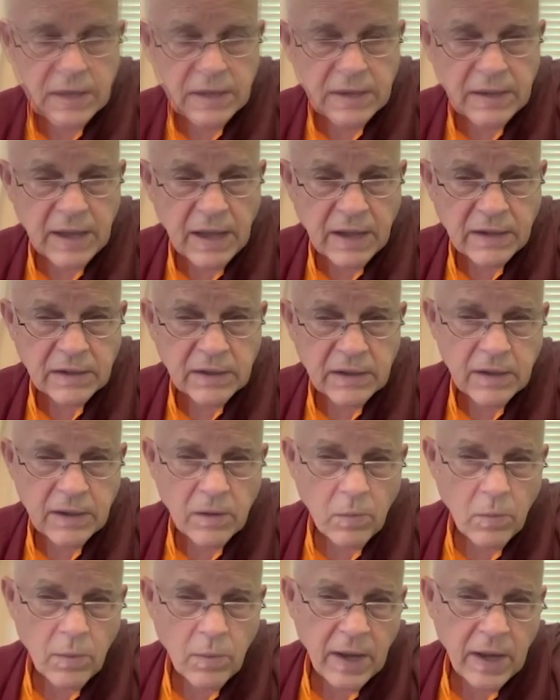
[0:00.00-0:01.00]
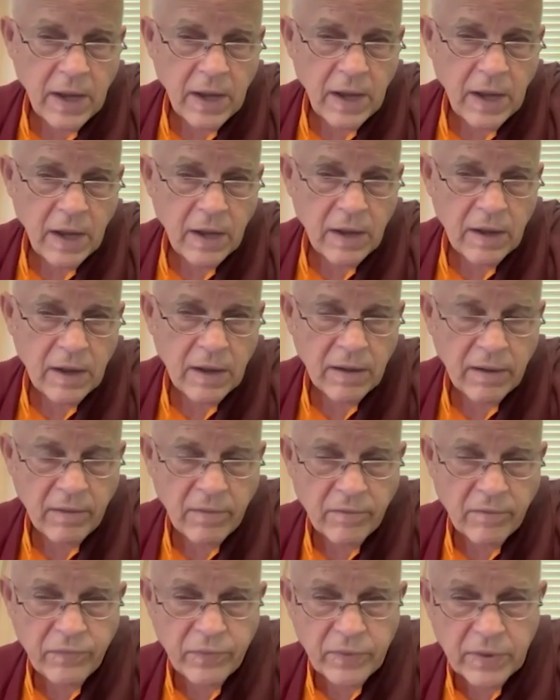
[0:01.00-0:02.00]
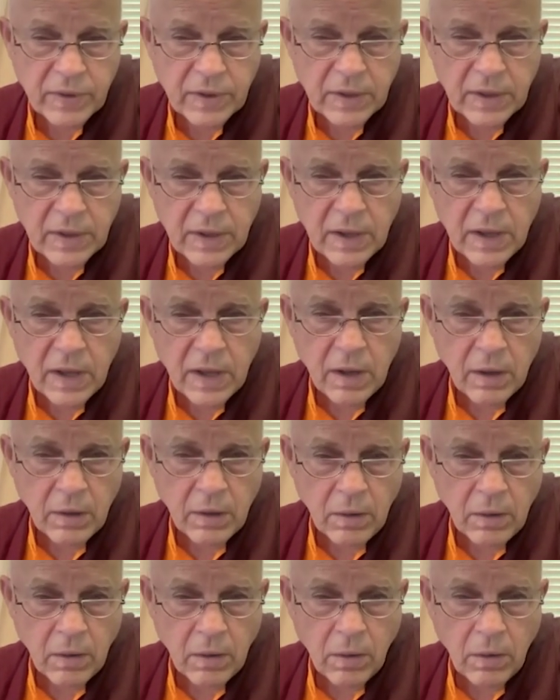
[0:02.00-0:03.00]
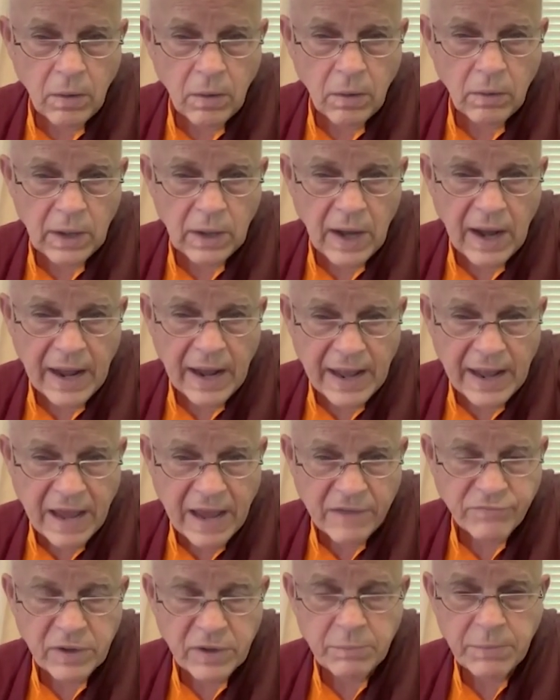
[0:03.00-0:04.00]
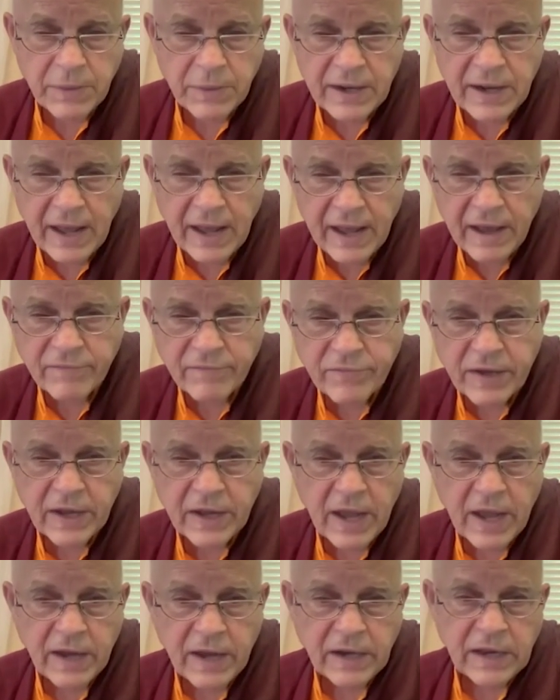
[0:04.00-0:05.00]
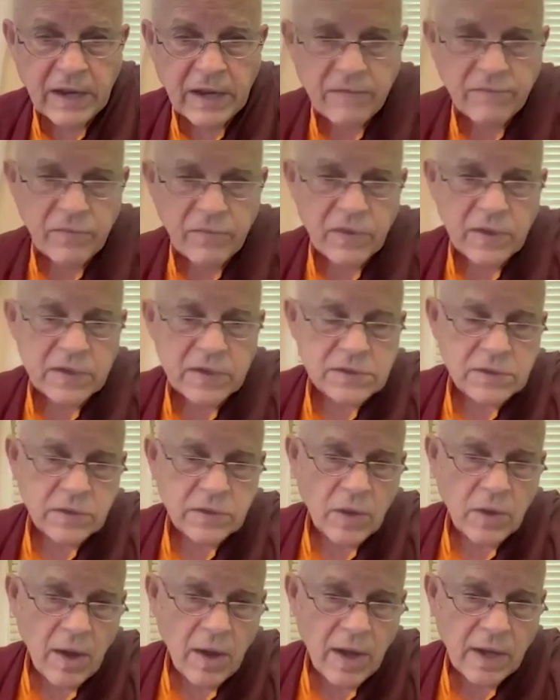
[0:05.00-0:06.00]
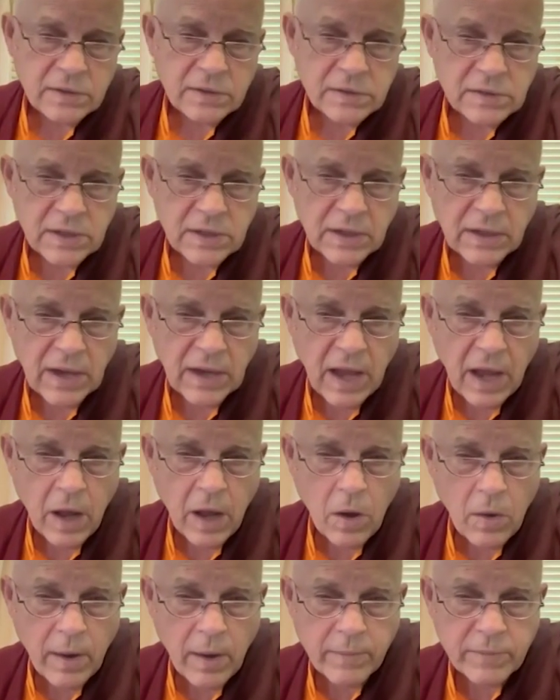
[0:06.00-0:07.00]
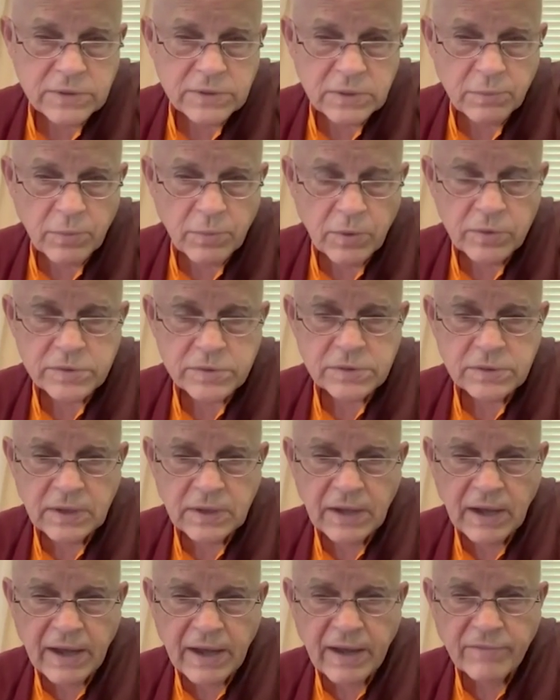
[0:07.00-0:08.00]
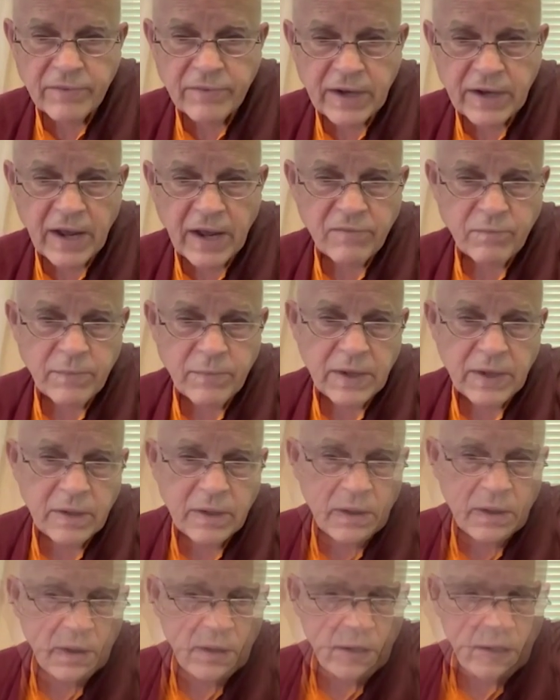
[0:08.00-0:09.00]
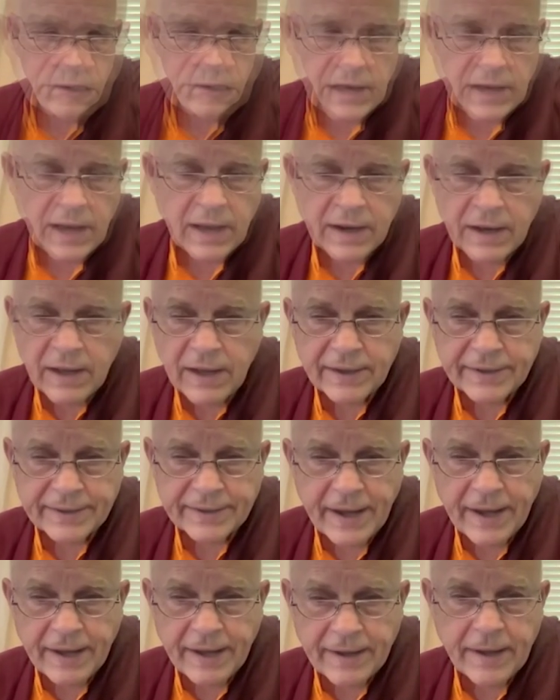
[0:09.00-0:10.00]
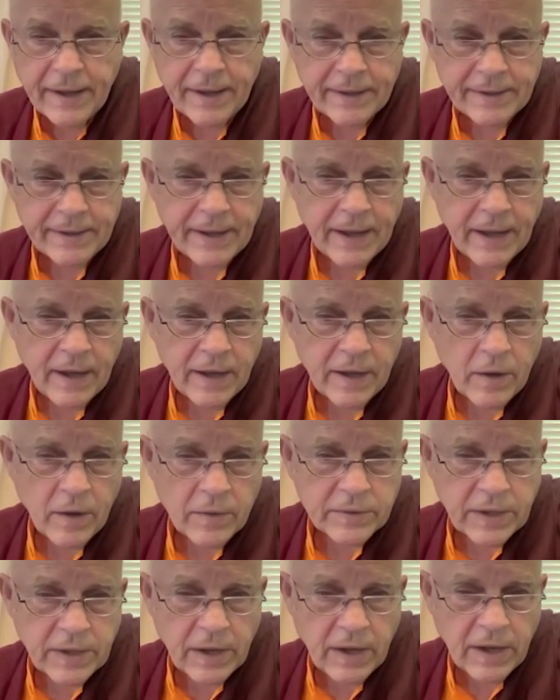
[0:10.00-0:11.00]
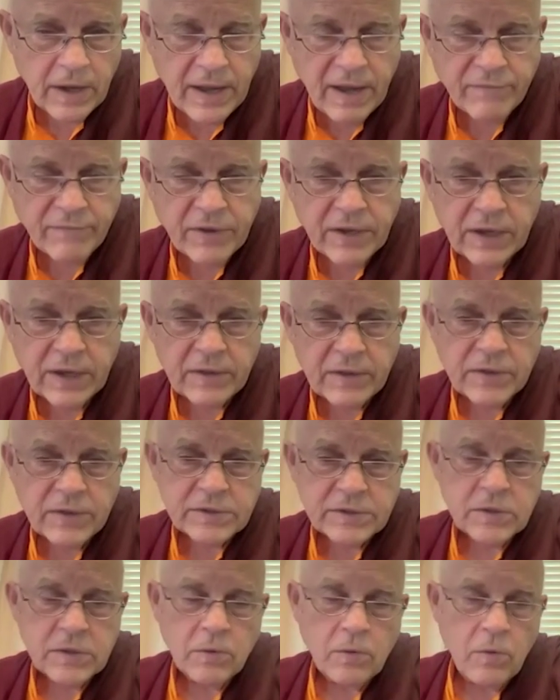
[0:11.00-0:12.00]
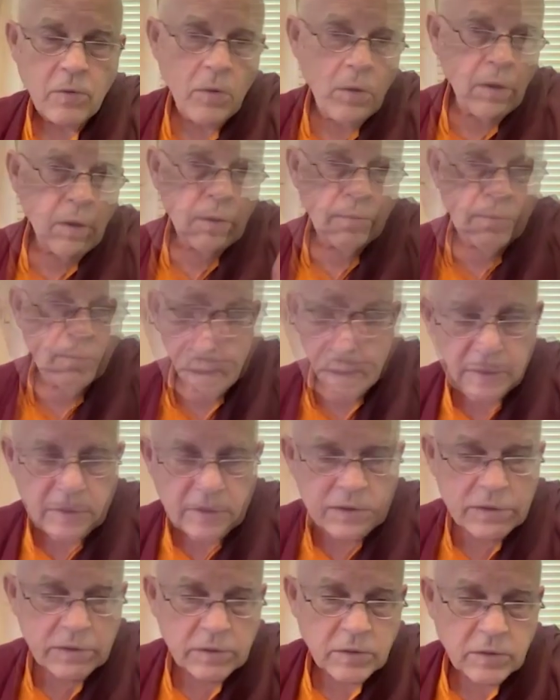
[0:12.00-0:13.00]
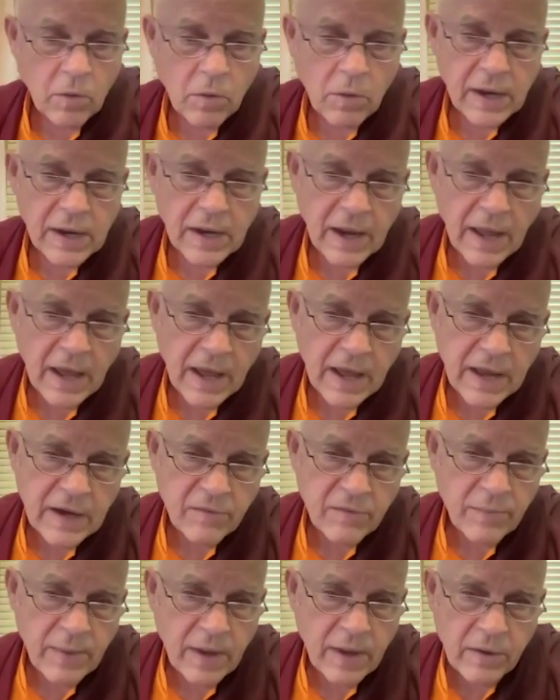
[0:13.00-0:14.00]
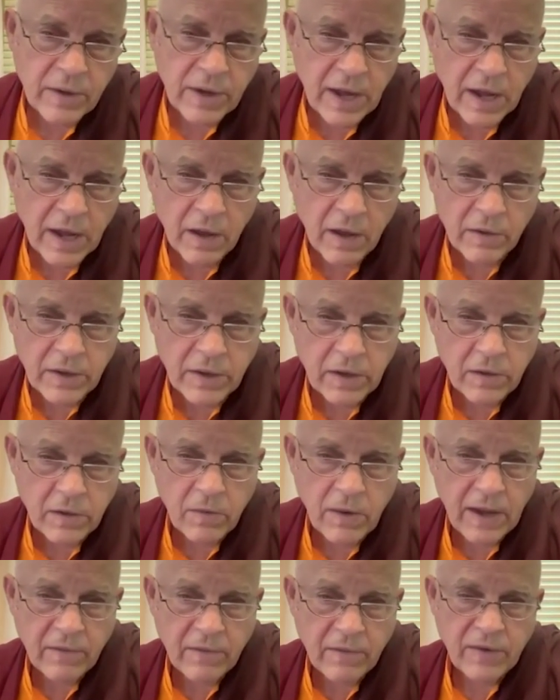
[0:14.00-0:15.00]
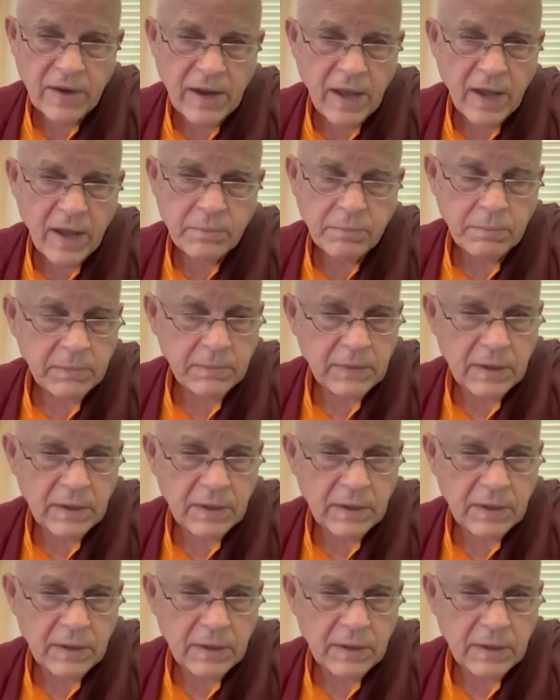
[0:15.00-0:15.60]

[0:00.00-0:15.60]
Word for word: not in a way of, oh, I haven't been having any of these thoughts and now I'm supposed to have, and I've been da da da da da, having this whole storyline about how you have not